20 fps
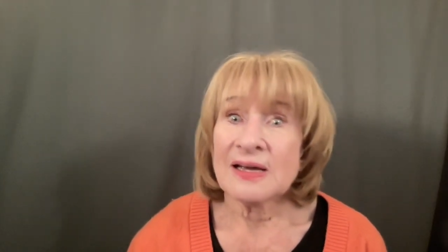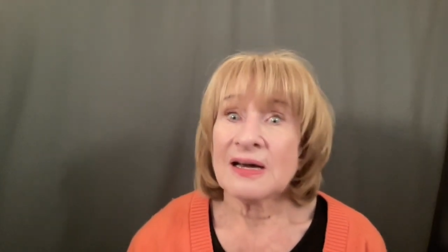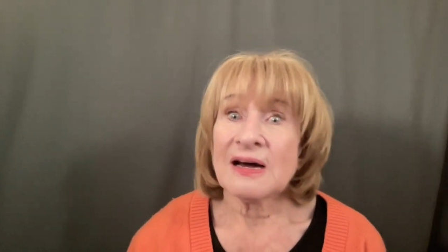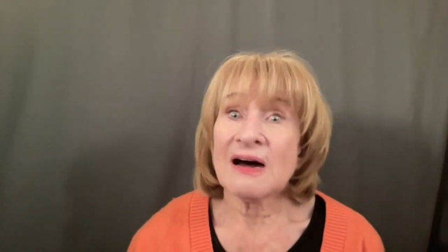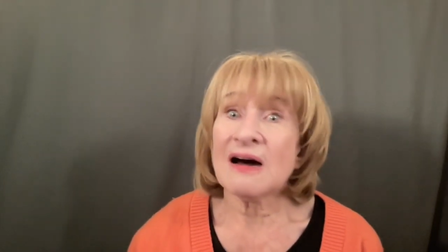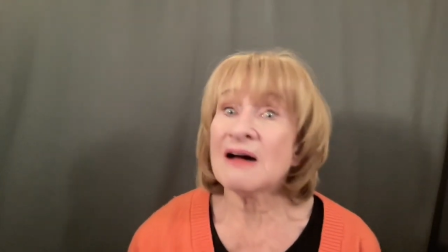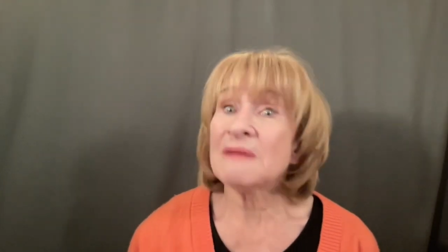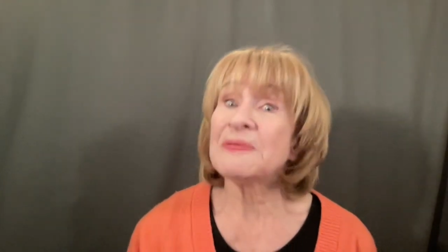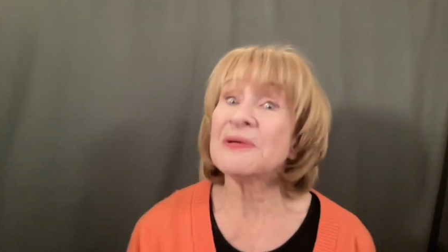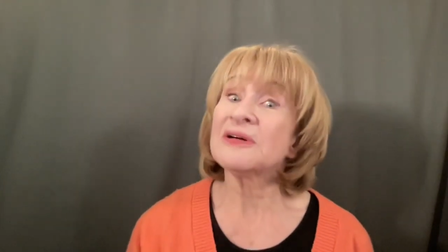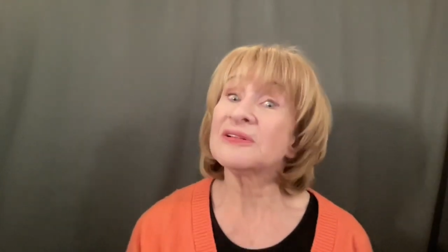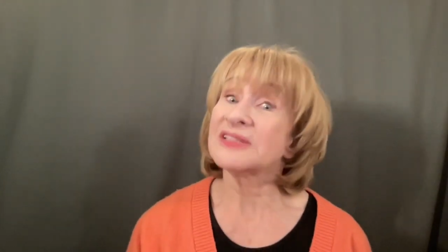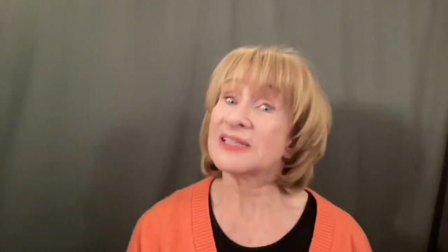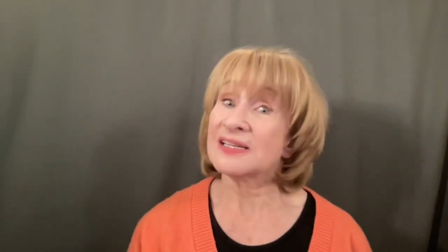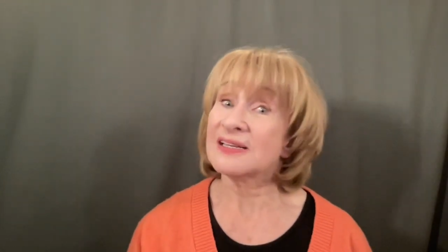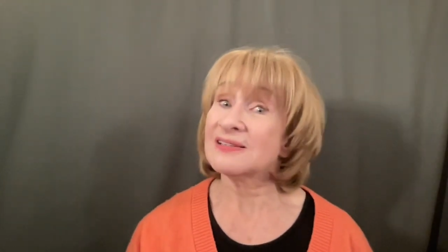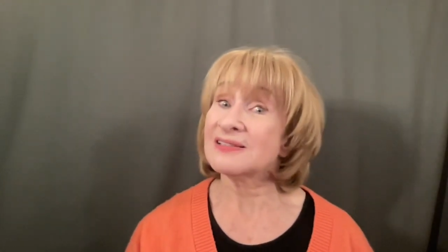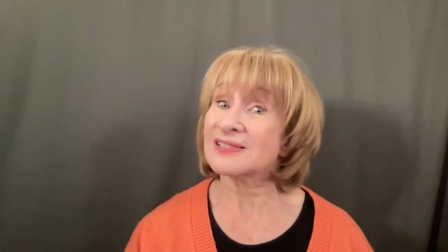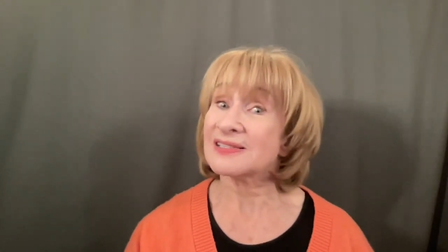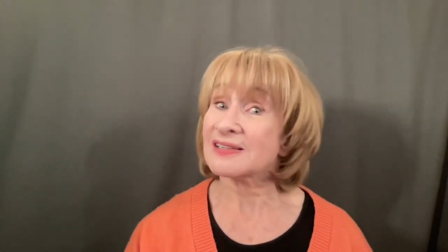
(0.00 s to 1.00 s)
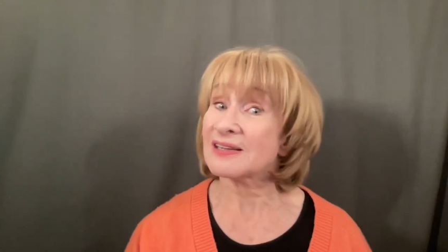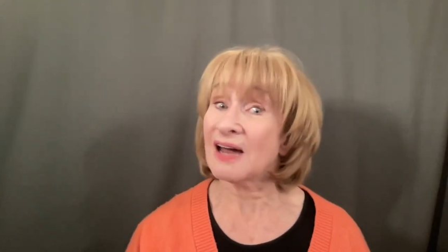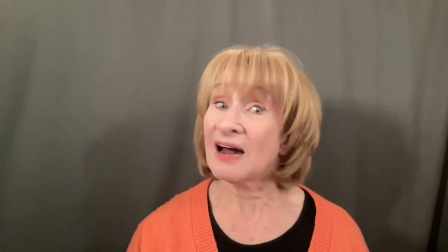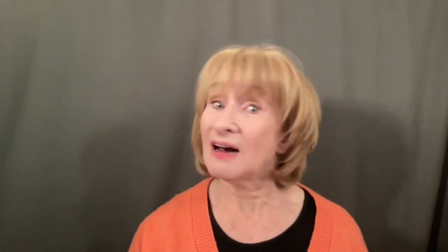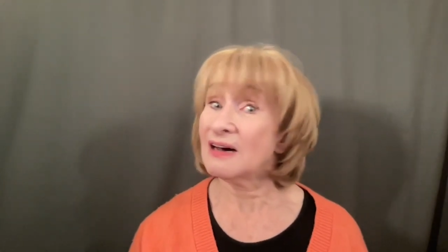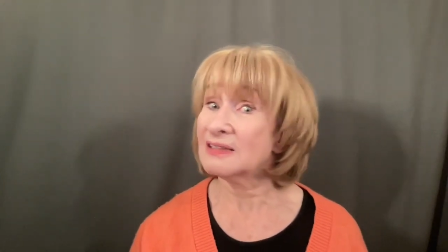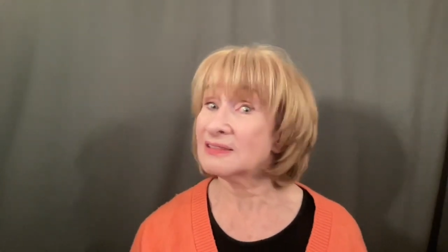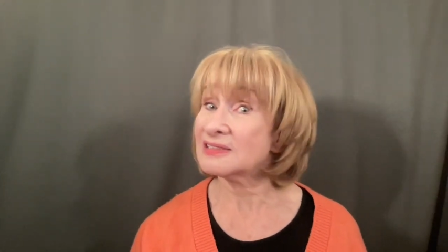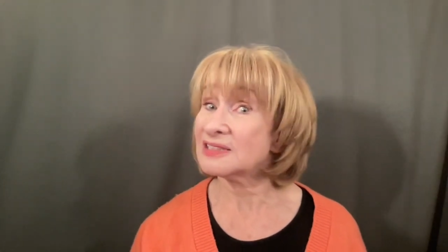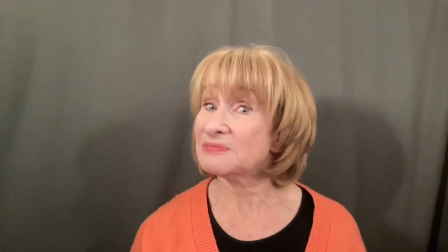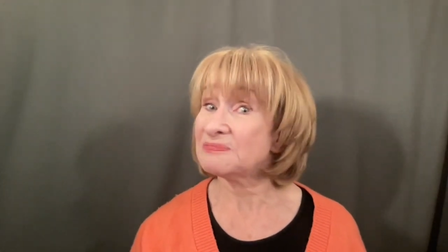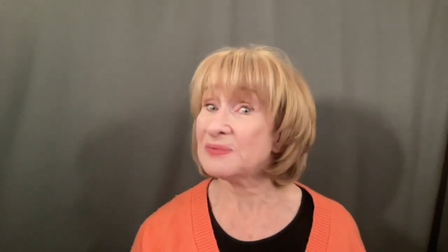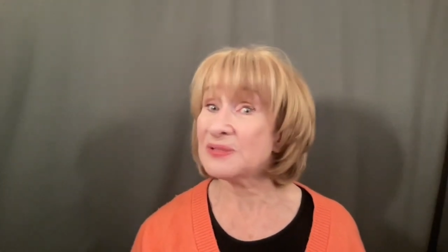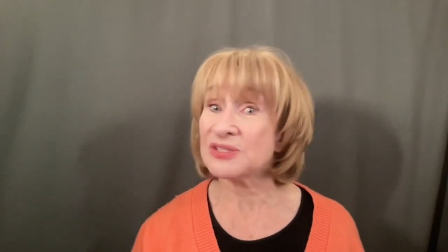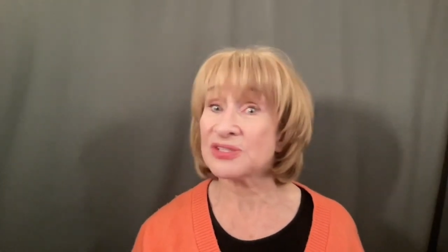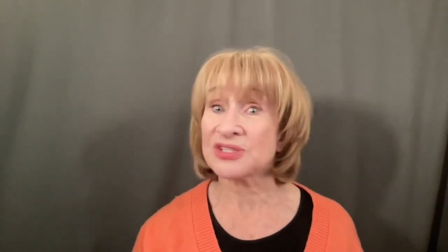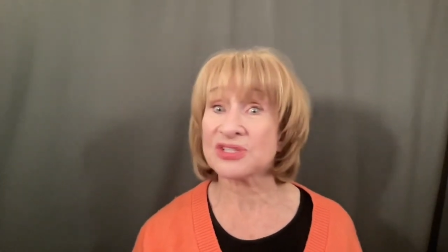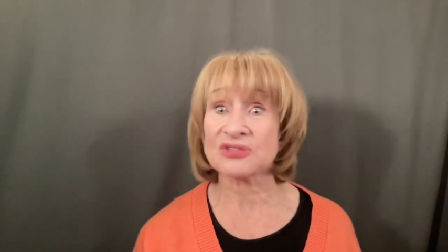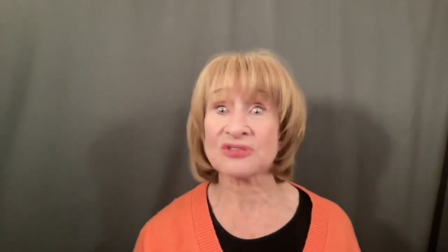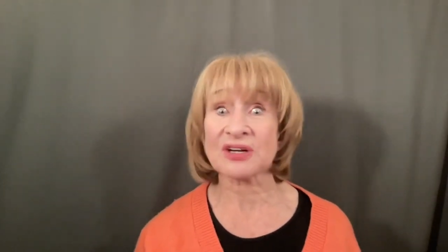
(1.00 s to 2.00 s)
Our bodies can't be
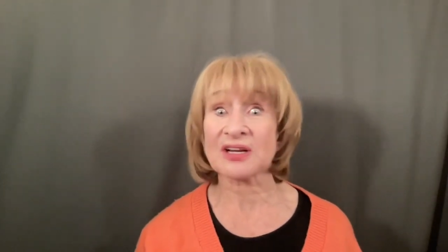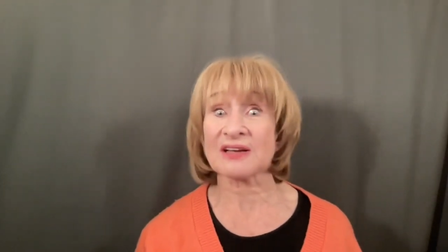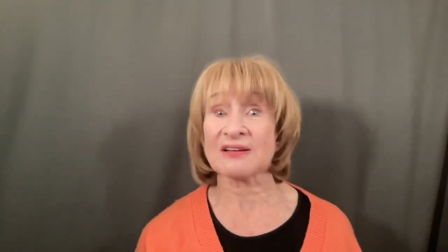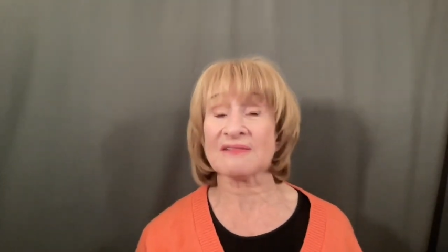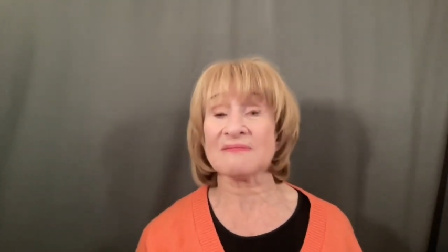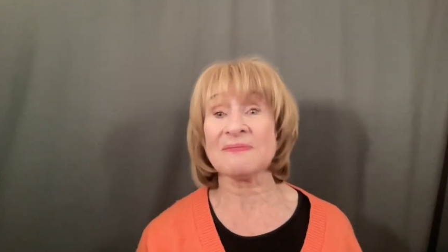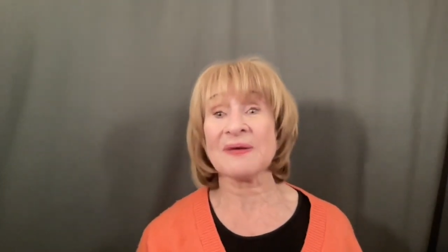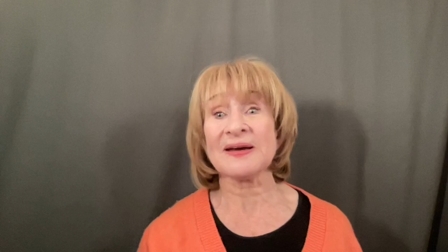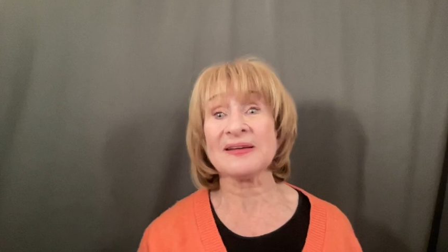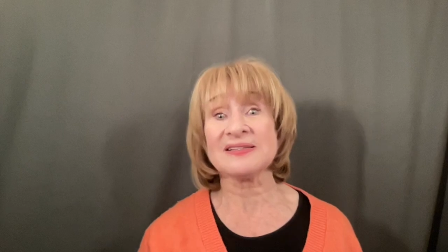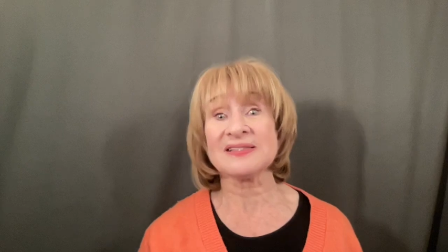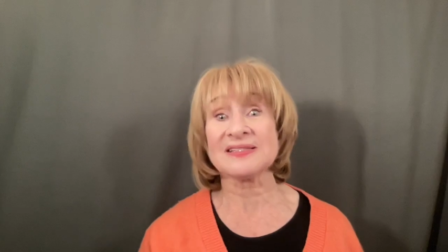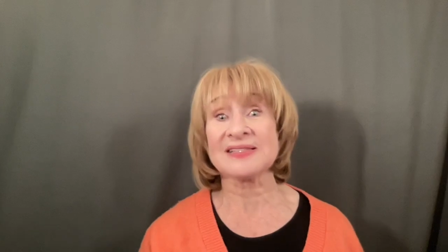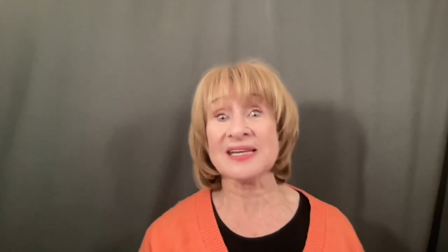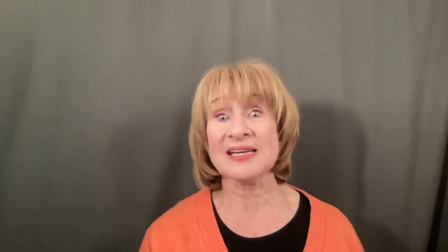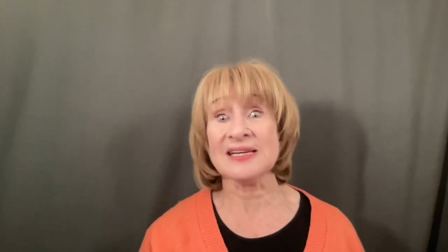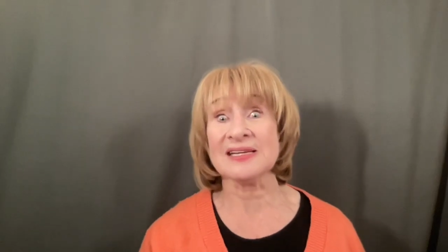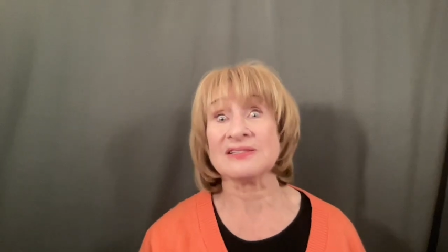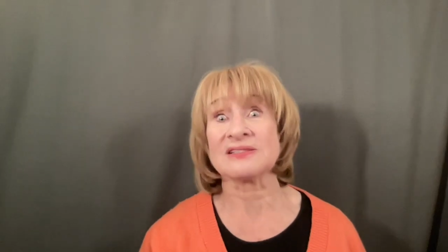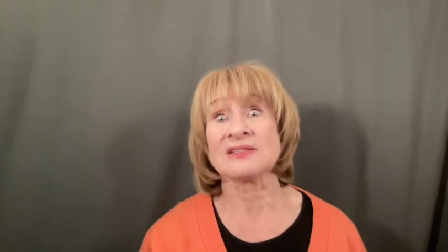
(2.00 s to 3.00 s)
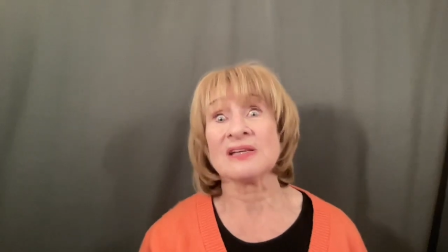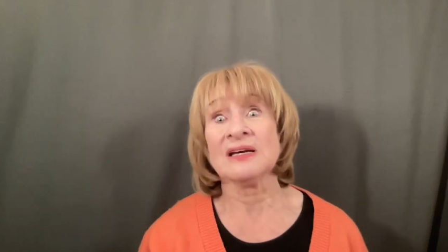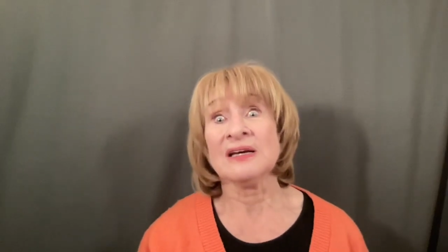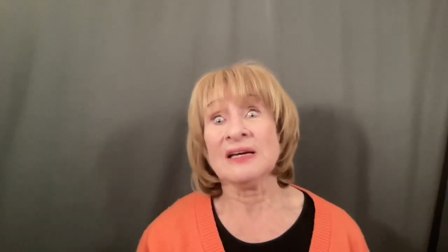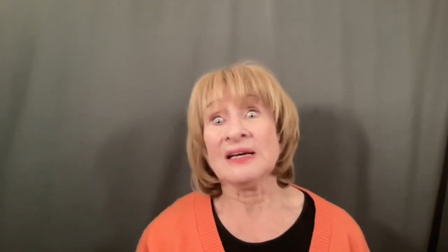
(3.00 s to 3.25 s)
stricken by disease.